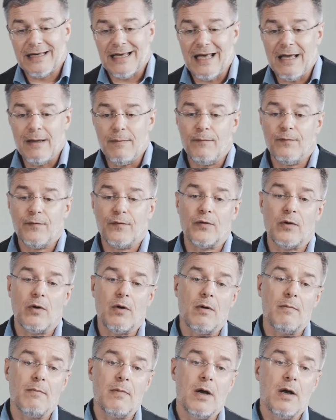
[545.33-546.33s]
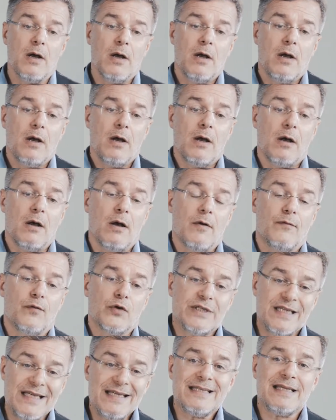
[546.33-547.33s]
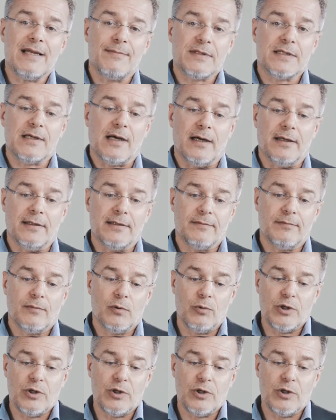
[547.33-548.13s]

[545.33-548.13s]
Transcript: came from the system side,